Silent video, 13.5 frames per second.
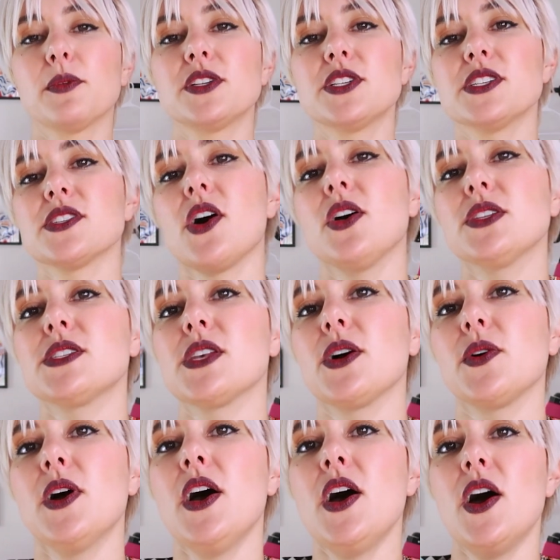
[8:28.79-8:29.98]
which is
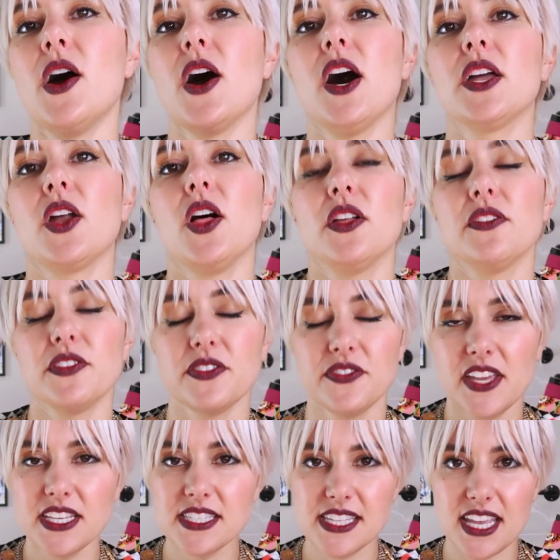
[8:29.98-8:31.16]
also on all of the
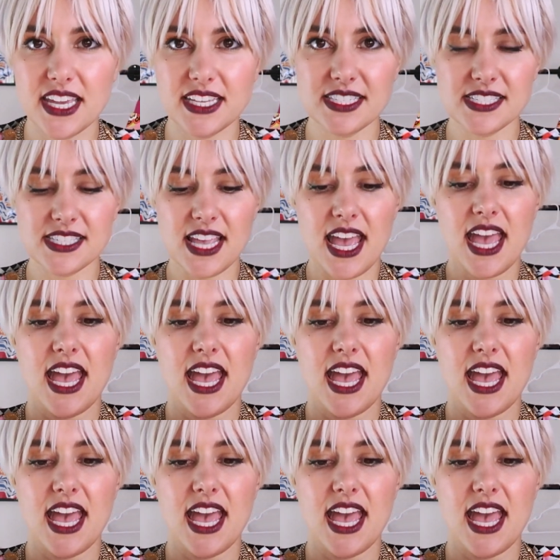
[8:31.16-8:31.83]
facings.